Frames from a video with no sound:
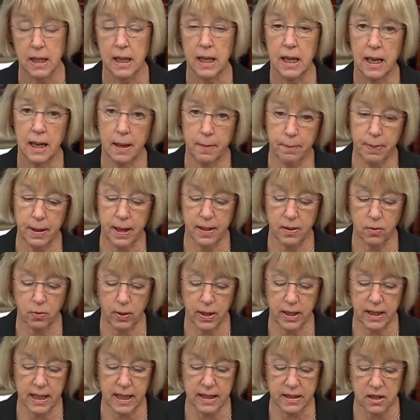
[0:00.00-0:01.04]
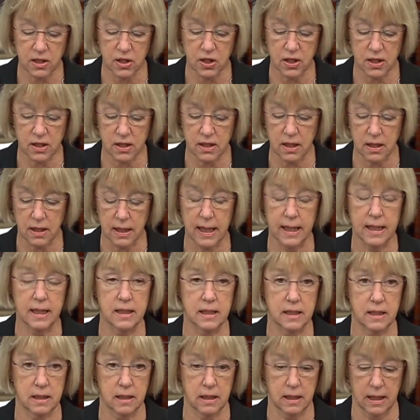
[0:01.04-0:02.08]
And by the way, that's just the
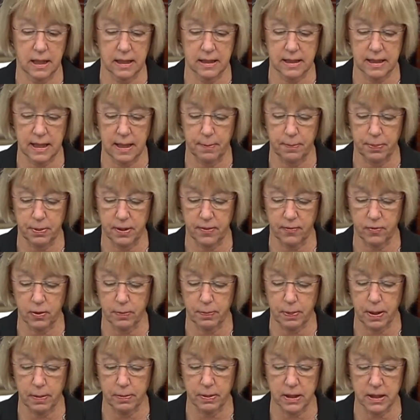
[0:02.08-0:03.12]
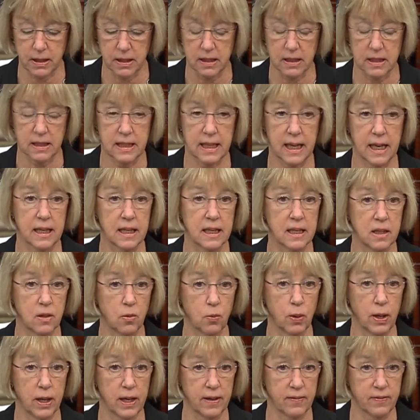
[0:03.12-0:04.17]
latest example of Republicans standing in the
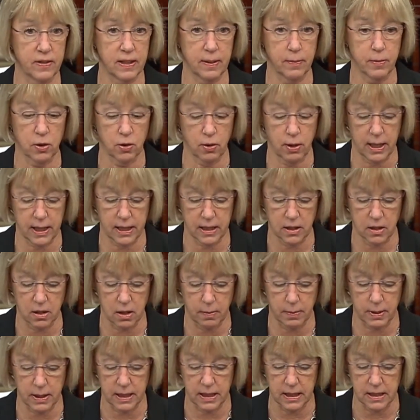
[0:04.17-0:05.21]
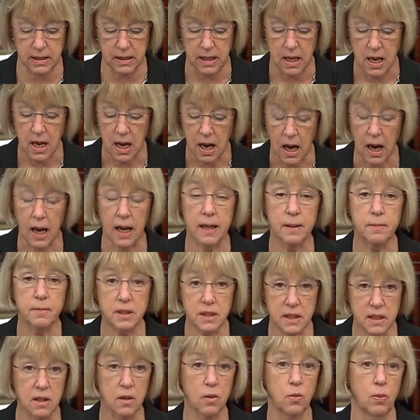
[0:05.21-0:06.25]
way of Democratic nominees. I am
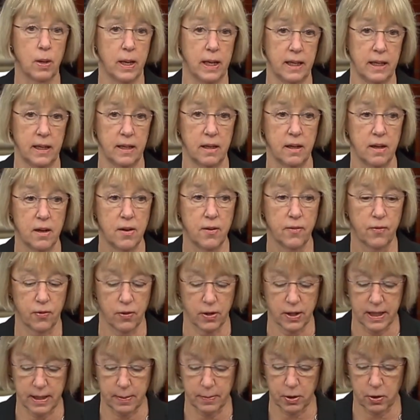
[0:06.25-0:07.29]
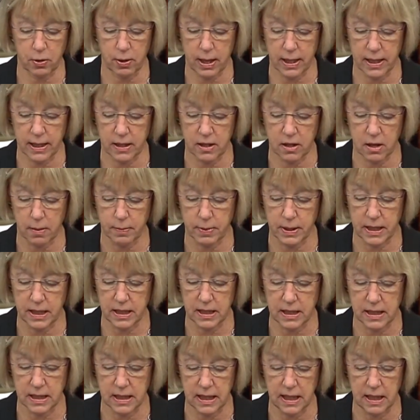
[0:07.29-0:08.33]
still waiting for a Democratic nominee
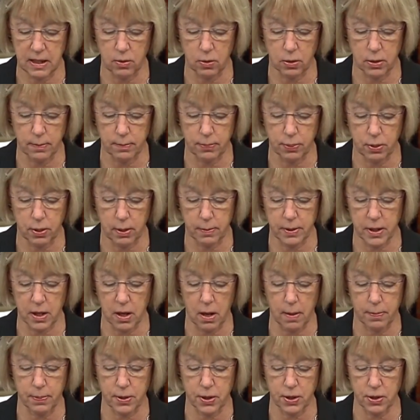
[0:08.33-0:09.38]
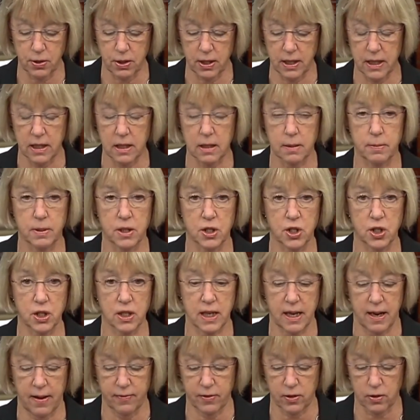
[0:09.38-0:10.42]
to the Equal Employment Opportunity
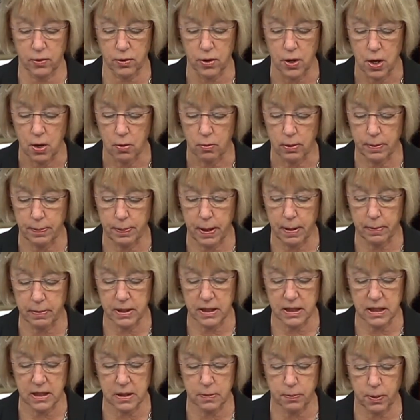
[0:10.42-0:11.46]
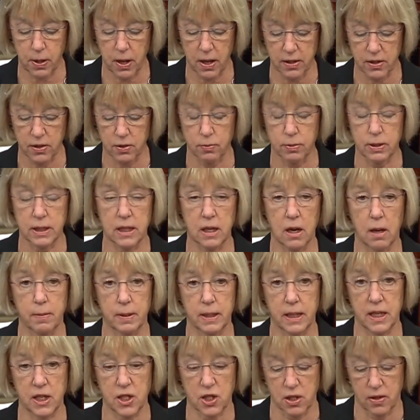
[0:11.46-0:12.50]
Commission after Republicans blocked the
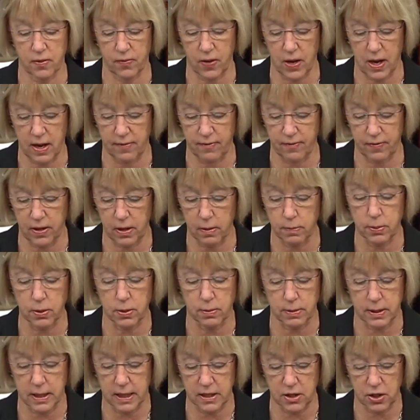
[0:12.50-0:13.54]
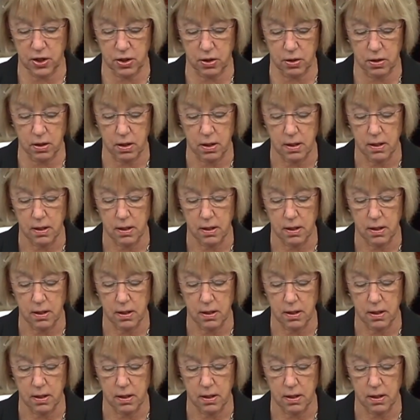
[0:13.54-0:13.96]
renomination of Chai Feldblum last year.